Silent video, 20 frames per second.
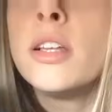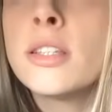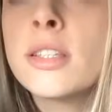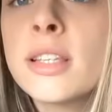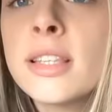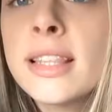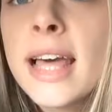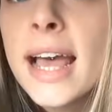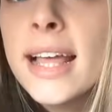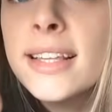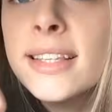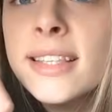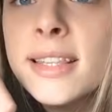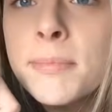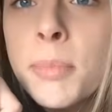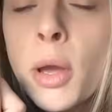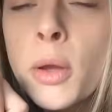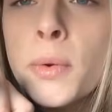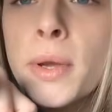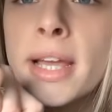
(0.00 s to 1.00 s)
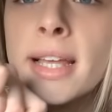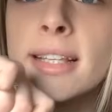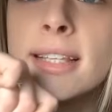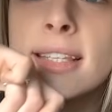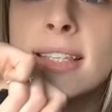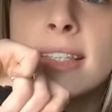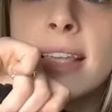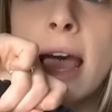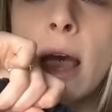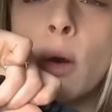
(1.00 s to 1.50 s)
So that's the boat
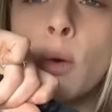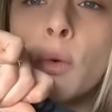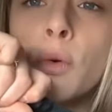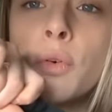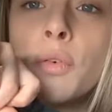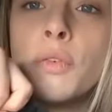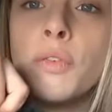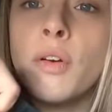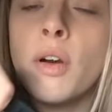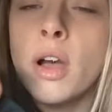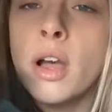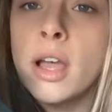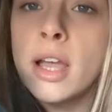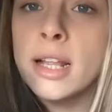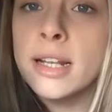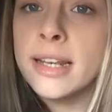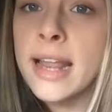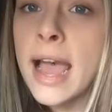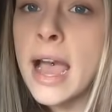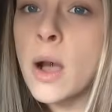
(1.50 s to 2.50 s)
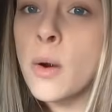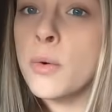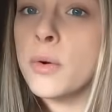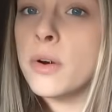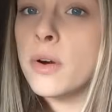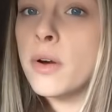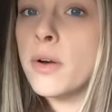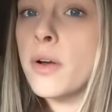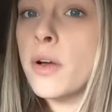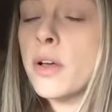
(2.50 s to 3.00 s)
itself. Now,
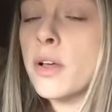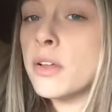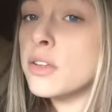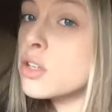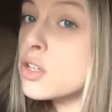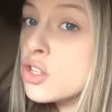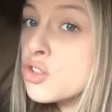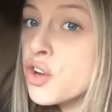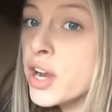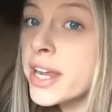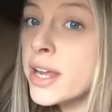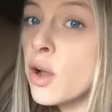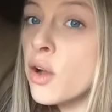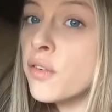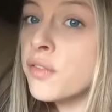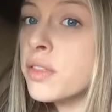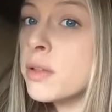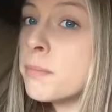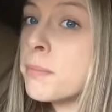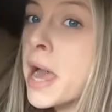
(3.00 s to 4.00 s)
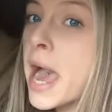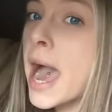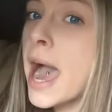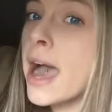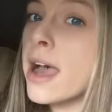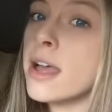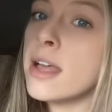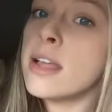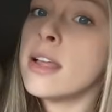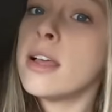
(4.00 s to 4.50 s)
straight off the
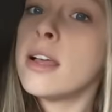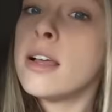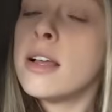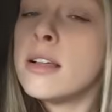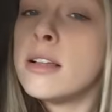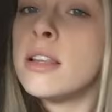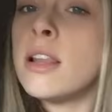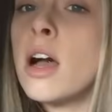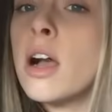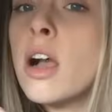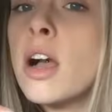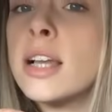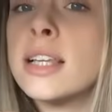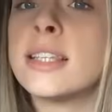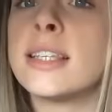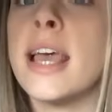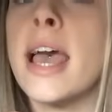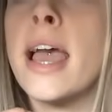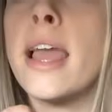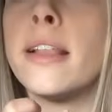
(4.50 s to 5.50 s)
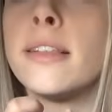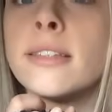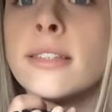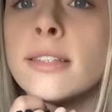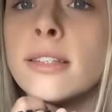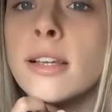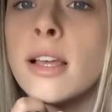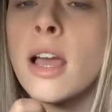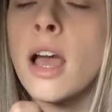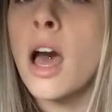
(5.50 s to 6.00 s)
bat, like I said,
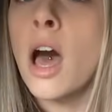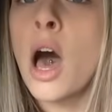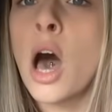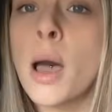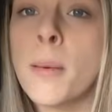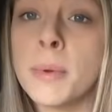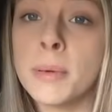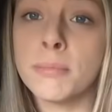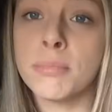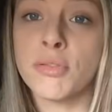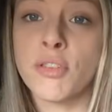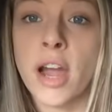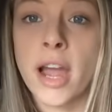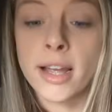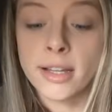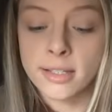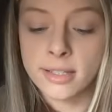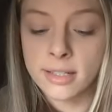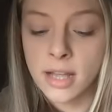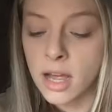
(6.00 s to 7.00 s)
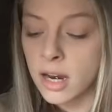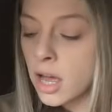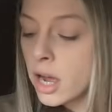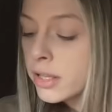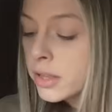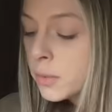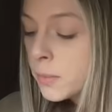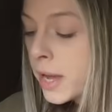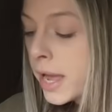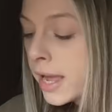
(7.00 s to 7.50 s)
I'm impressed. I
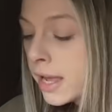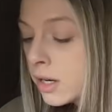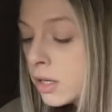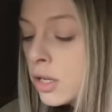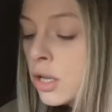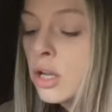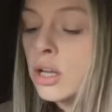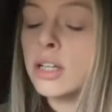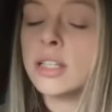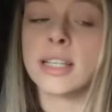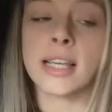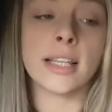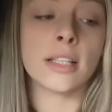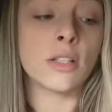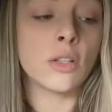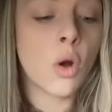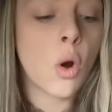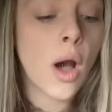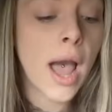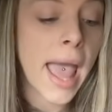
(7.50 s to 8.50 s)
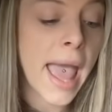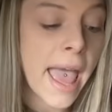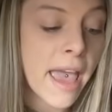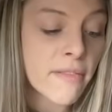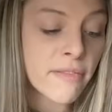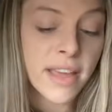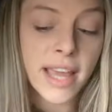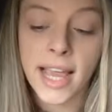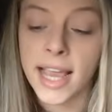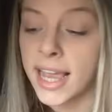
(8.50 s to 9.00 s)
like the way it looks. It's not
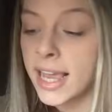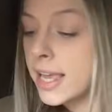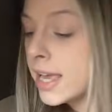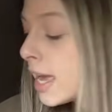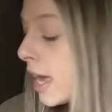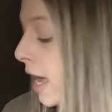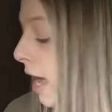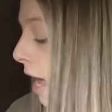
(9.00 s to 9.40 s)
heavy.